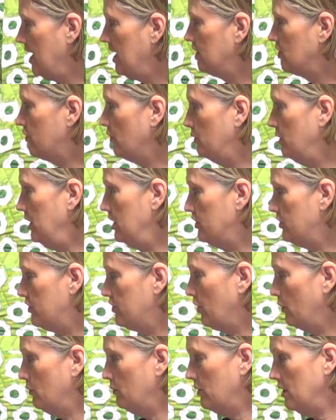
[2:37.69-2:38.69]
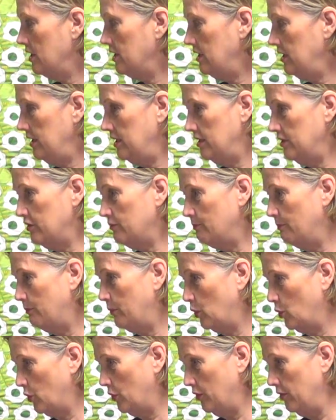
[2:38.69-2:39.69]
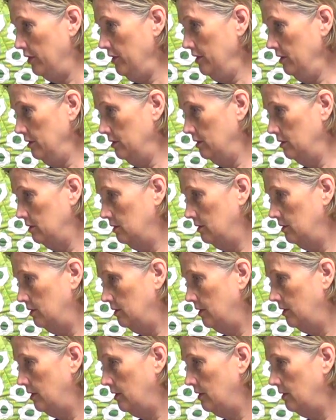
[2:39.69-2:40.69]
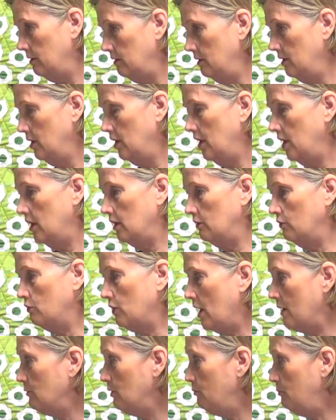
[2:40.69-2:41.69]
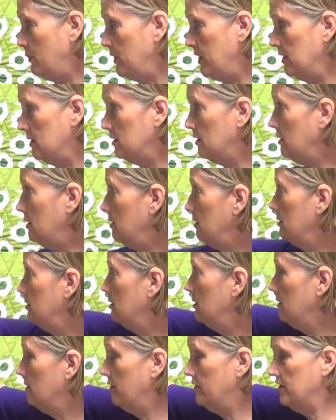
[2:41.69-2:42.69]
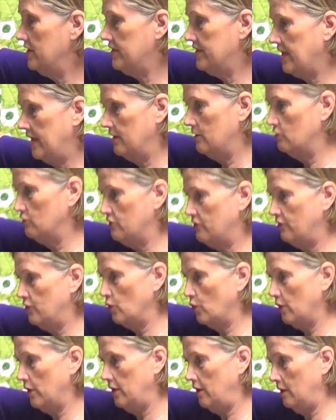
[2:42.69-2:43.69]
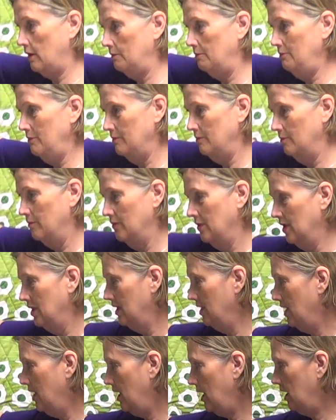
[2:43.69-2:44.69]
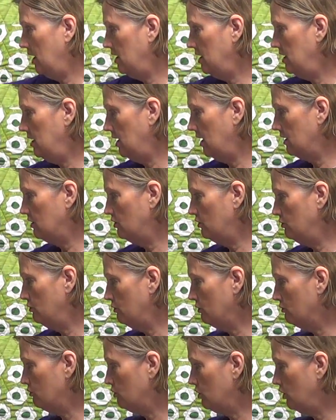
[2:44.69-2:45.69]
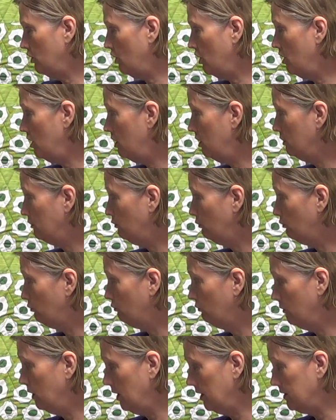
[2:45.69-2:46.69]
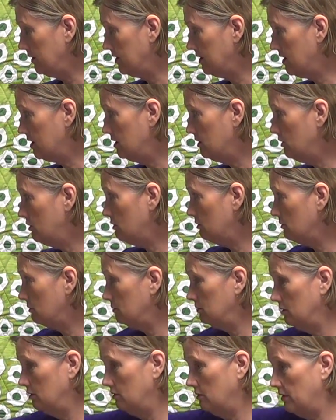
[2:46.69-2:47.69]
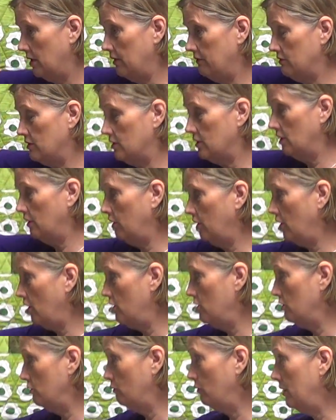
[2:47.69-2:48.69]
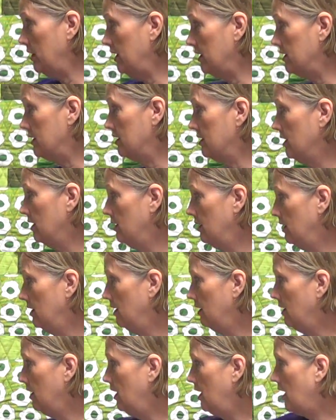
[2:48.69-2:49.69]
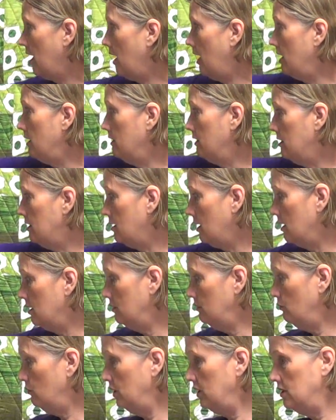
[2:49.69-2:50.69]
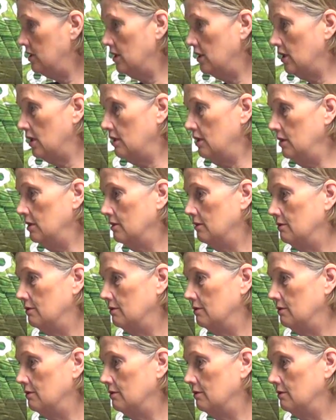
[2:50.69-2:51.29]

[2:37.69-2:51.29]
So he sewed on his border, and Grandma pinned the centers for him, and he had to do those long runs, didn't you? That was a long ways. And then we did